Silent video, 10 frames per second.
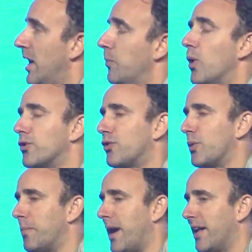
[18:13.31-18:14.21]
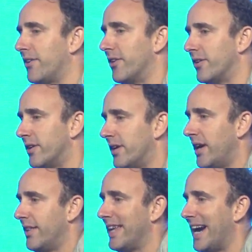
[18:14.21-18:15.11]
And what should we partner on?
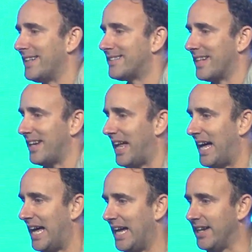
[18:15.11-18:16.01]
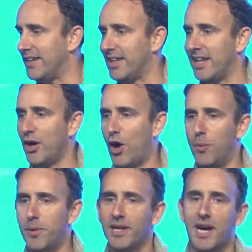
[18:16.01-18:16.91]
And the answer lied in
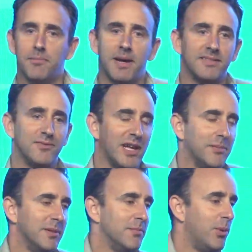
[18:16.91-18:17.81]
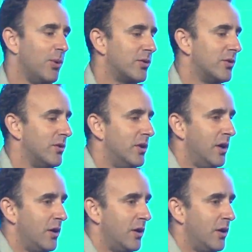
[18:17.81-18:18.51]
opening up our development portal